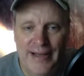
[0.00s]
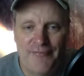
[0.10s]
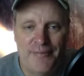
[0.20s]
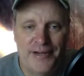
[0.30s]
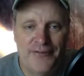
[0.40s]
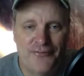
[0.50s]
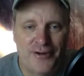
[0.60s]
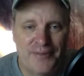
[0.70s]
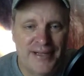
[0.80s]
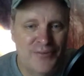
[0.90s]
Everybody
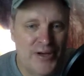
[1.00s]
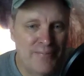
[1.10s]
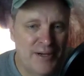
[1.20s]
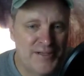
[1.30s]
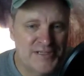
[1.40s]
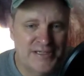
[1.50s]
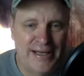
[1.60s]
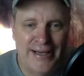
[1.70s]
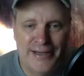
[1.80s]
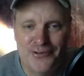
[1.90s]
from Elon Musk
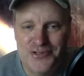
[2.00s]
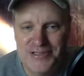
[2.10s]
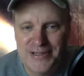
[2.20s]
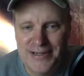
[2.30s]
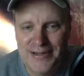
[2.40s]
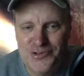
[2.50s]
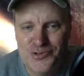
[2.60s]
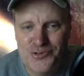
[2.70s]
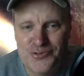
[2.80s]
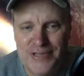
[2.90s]
to AOC to